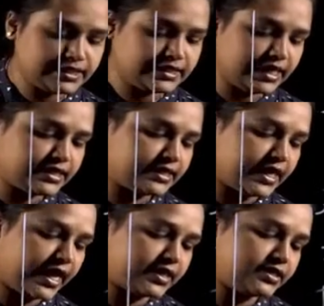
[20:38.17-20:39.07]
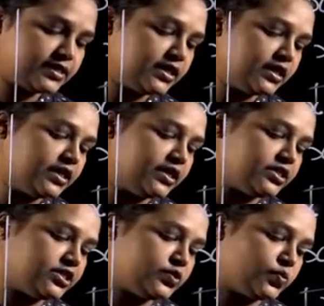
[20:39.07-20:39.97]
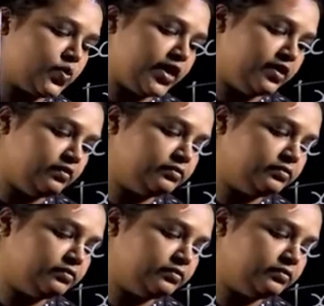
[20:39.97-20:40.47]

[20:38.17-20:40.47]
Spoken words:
6x is 12.